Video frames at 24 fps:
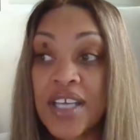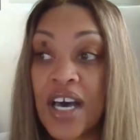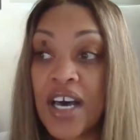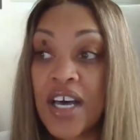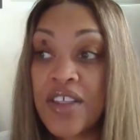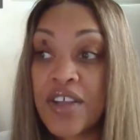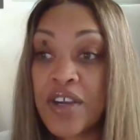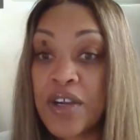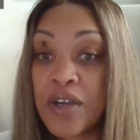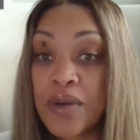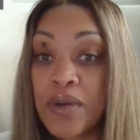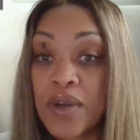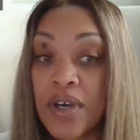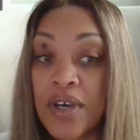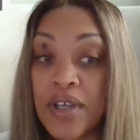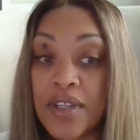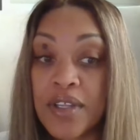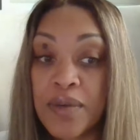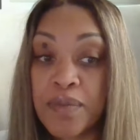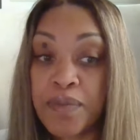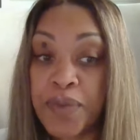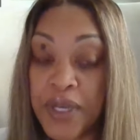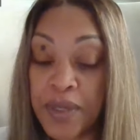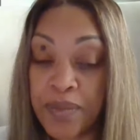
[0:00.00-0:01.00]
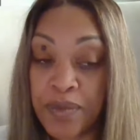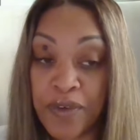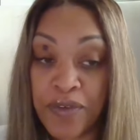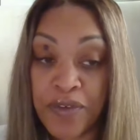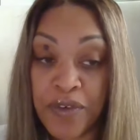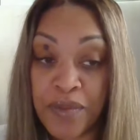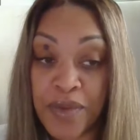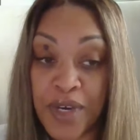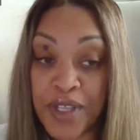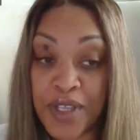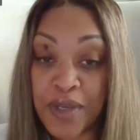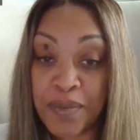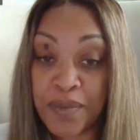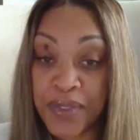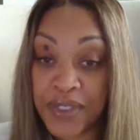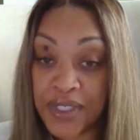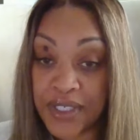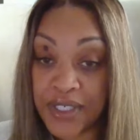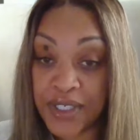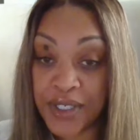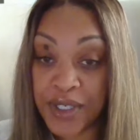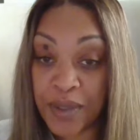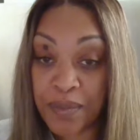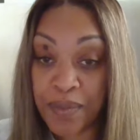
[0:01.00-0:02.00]
other other people from other
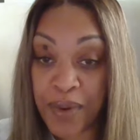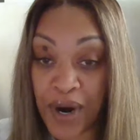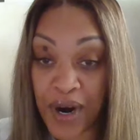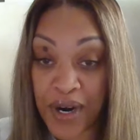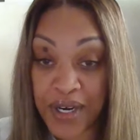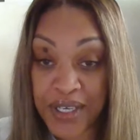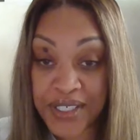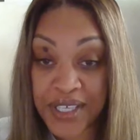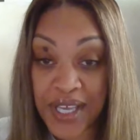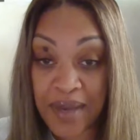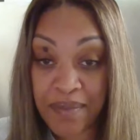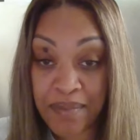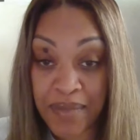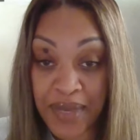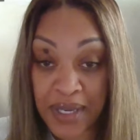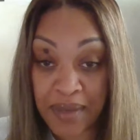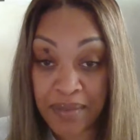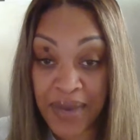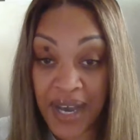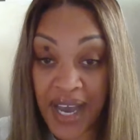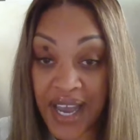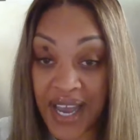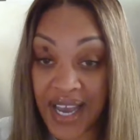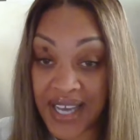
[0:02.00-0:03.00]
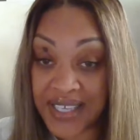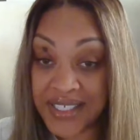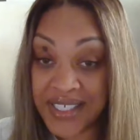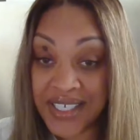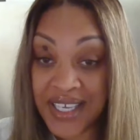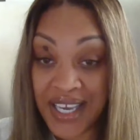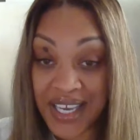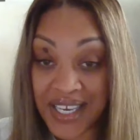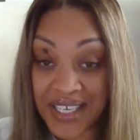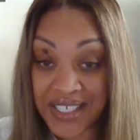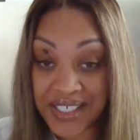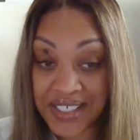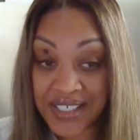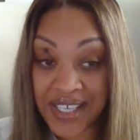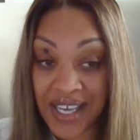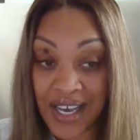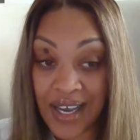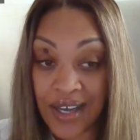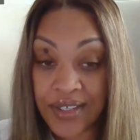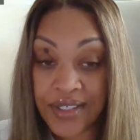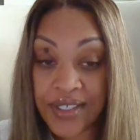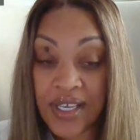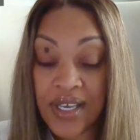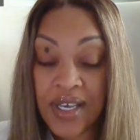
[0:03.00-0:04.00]
political parties had been by Auntie Angie's
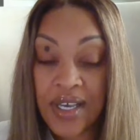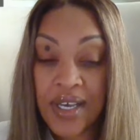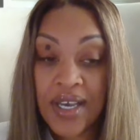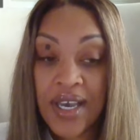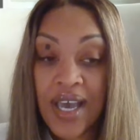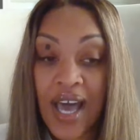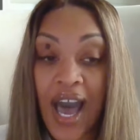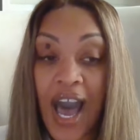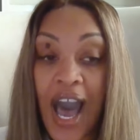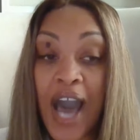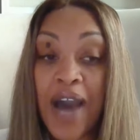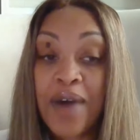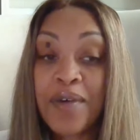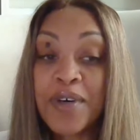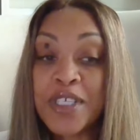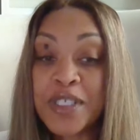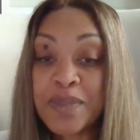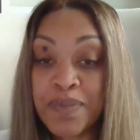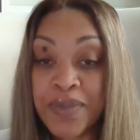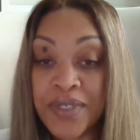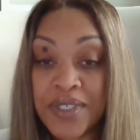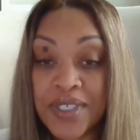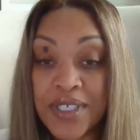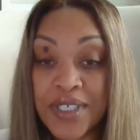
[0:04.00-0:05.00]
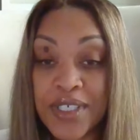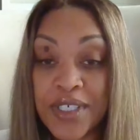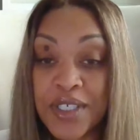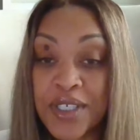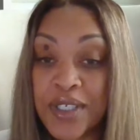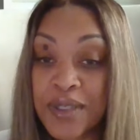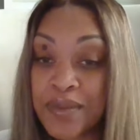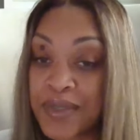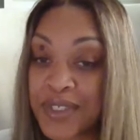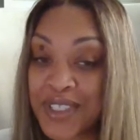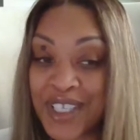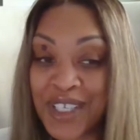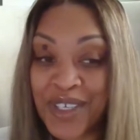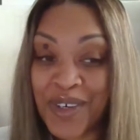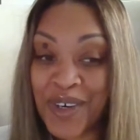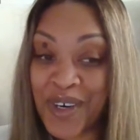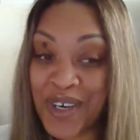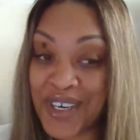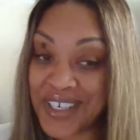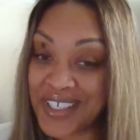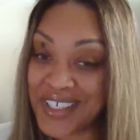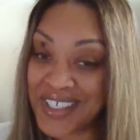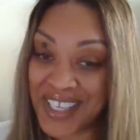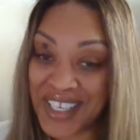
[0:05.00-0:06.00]
house. I was political, but the
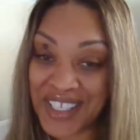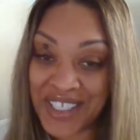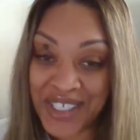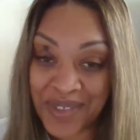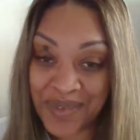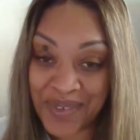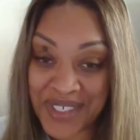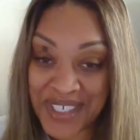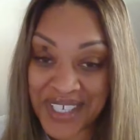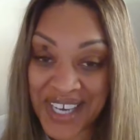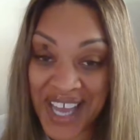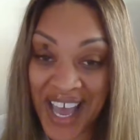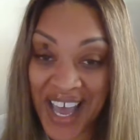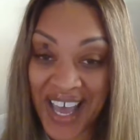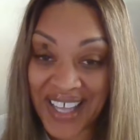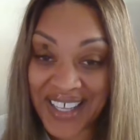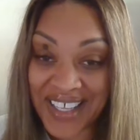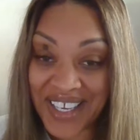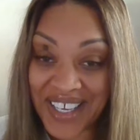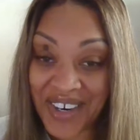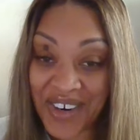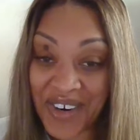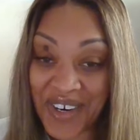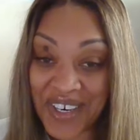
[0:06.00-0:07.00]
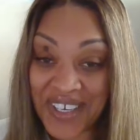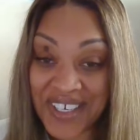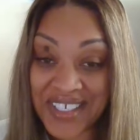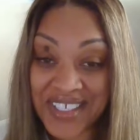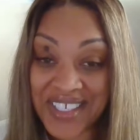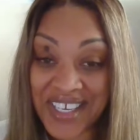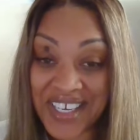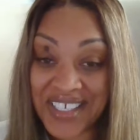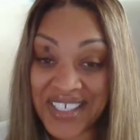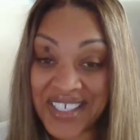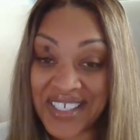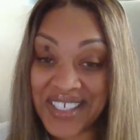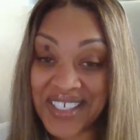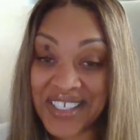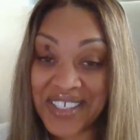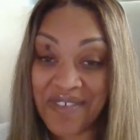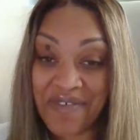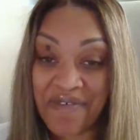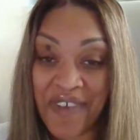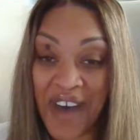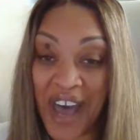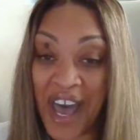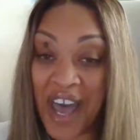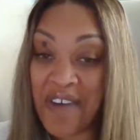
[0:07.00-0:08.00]
organization was not. The organization is a
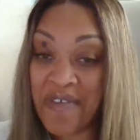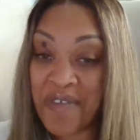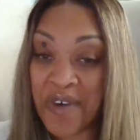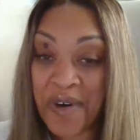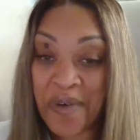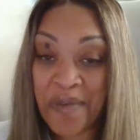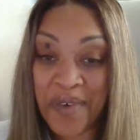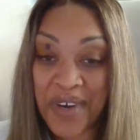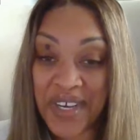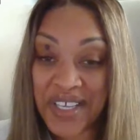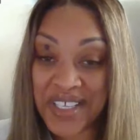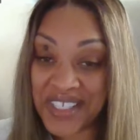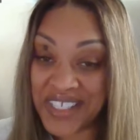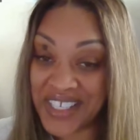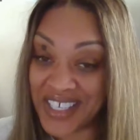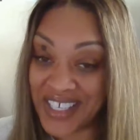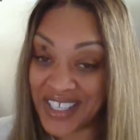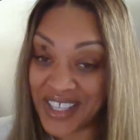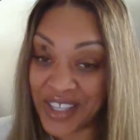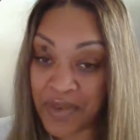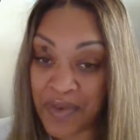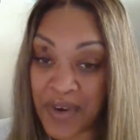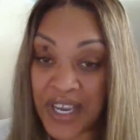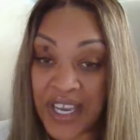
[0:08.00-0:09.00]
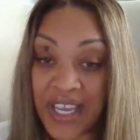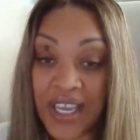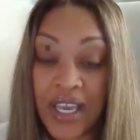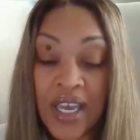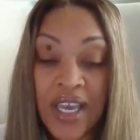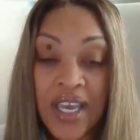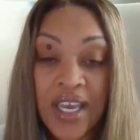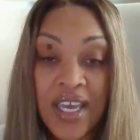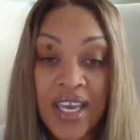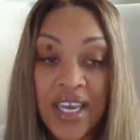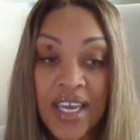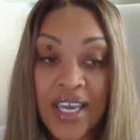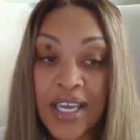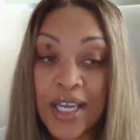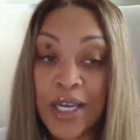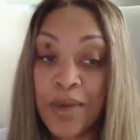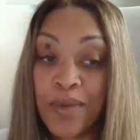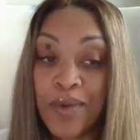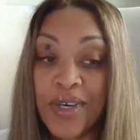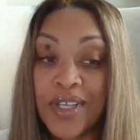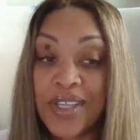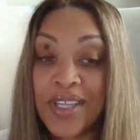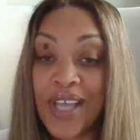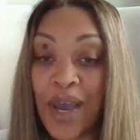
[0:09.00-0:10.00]
501c3
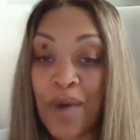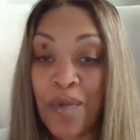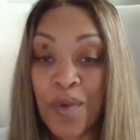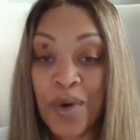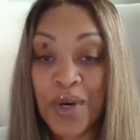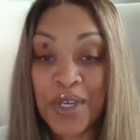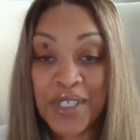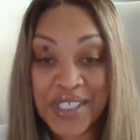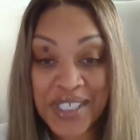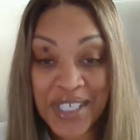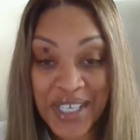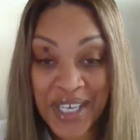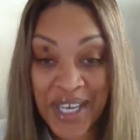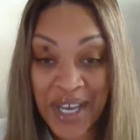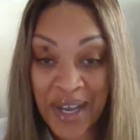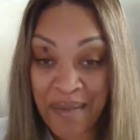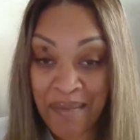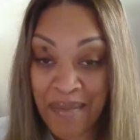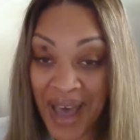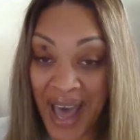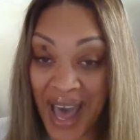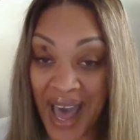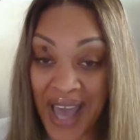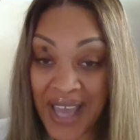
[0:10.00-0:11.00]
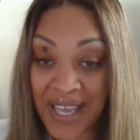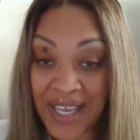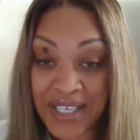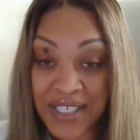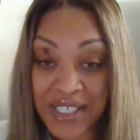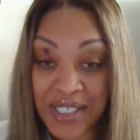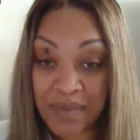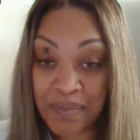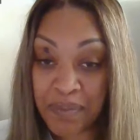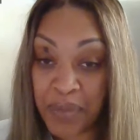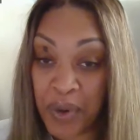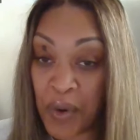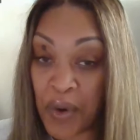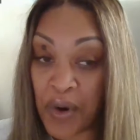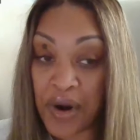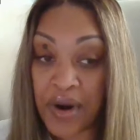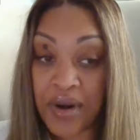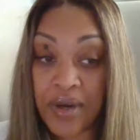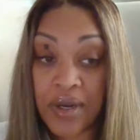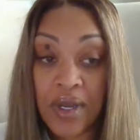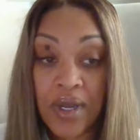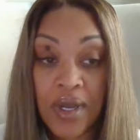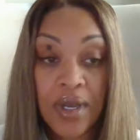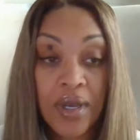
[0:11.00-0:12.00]
anyone that wants to come by and
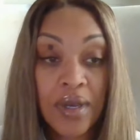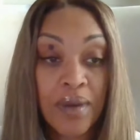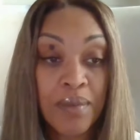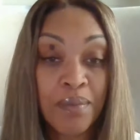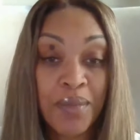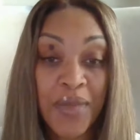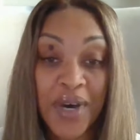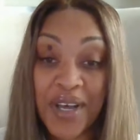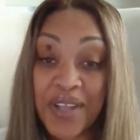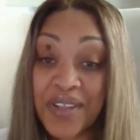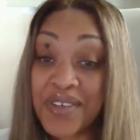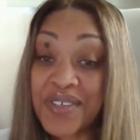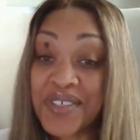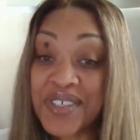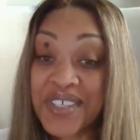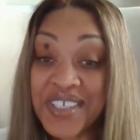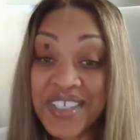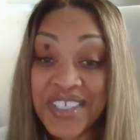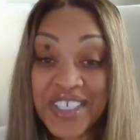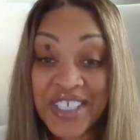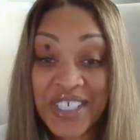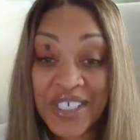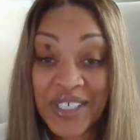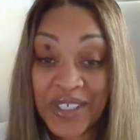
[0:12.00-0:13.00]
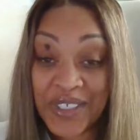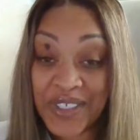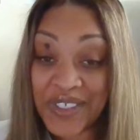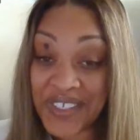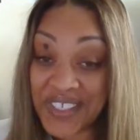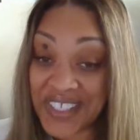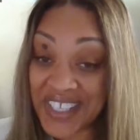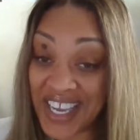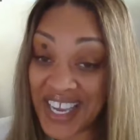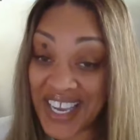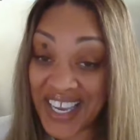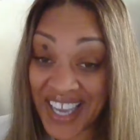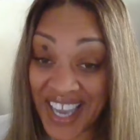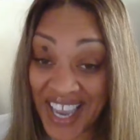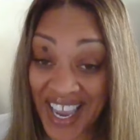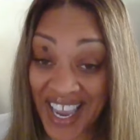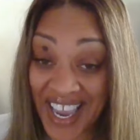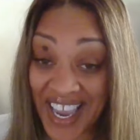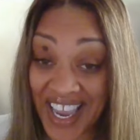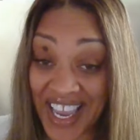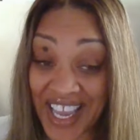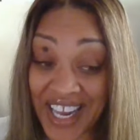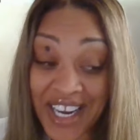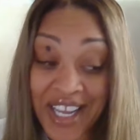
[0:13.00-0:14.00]
support mothers and children, they
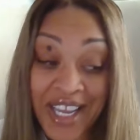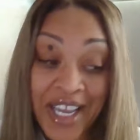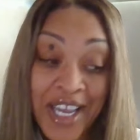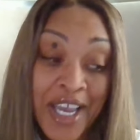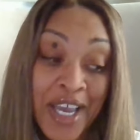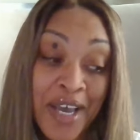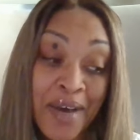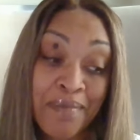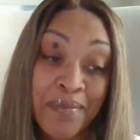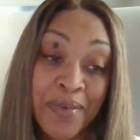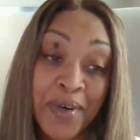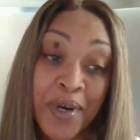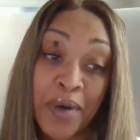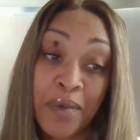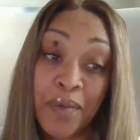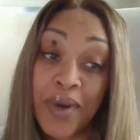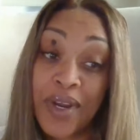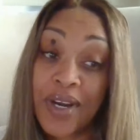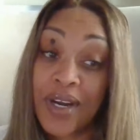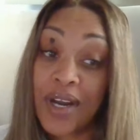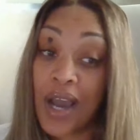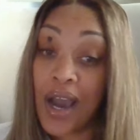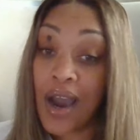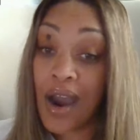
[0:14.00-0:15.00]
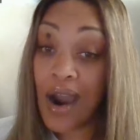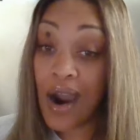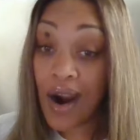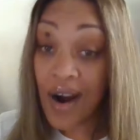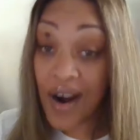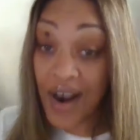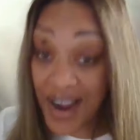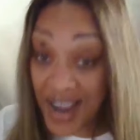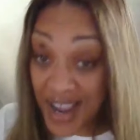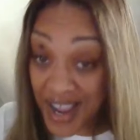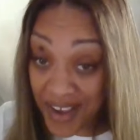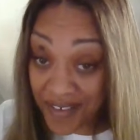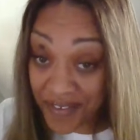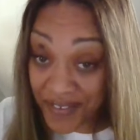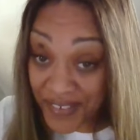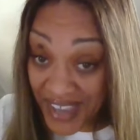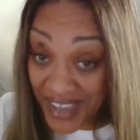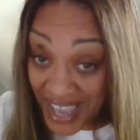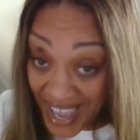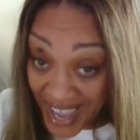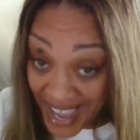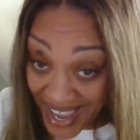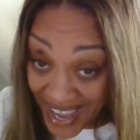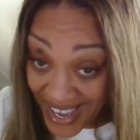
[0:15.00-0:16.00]
can. But when
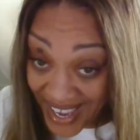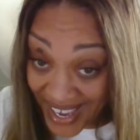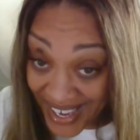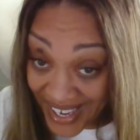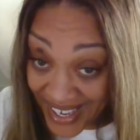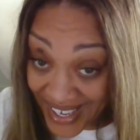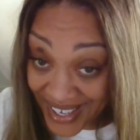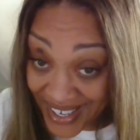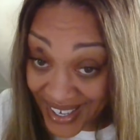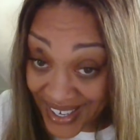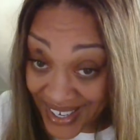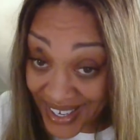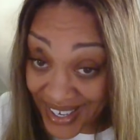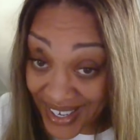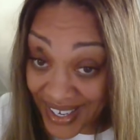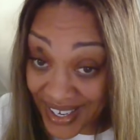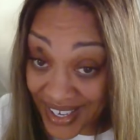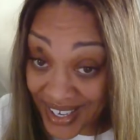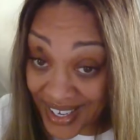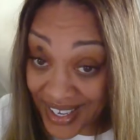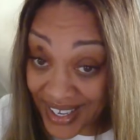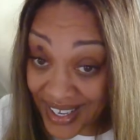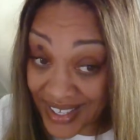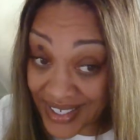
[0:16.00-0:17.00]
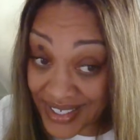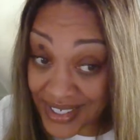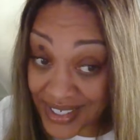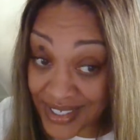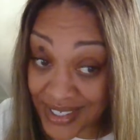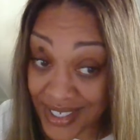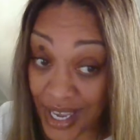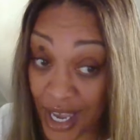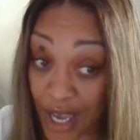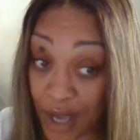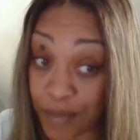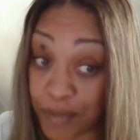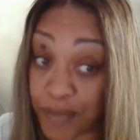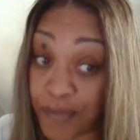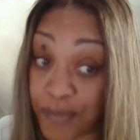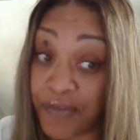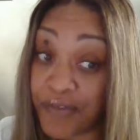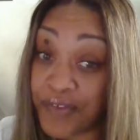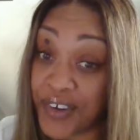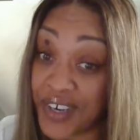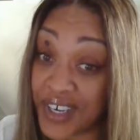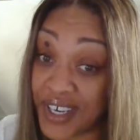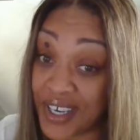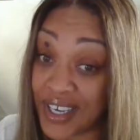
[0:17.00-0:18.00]
RFK stepped
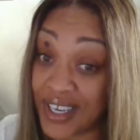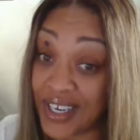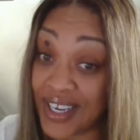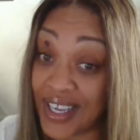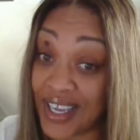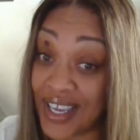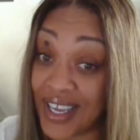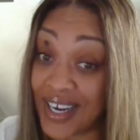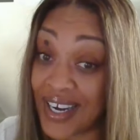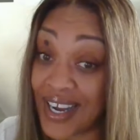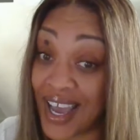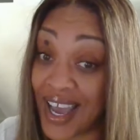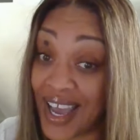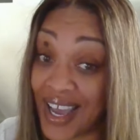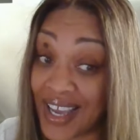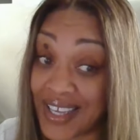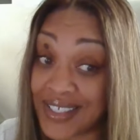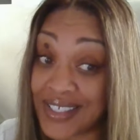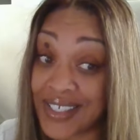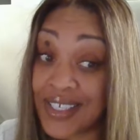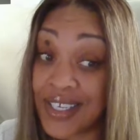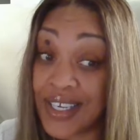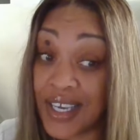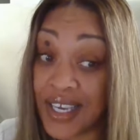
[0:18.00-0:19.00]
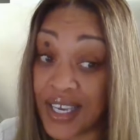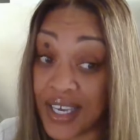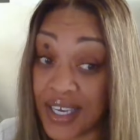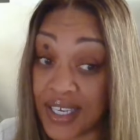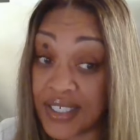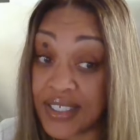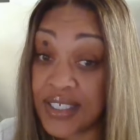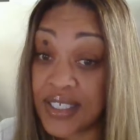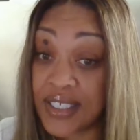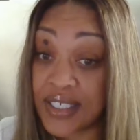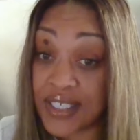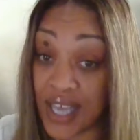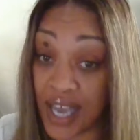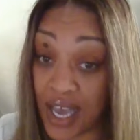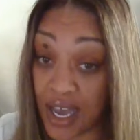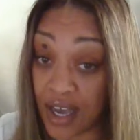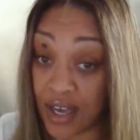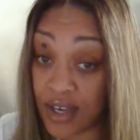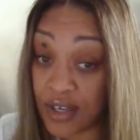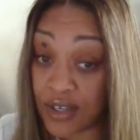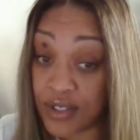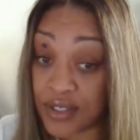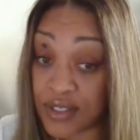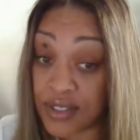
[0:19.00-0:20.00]
foot in Auntie Angie's
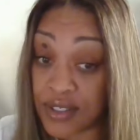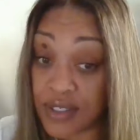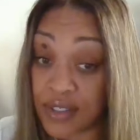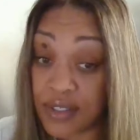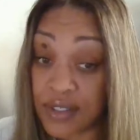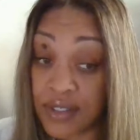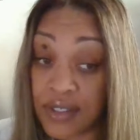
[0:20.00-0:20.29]
house,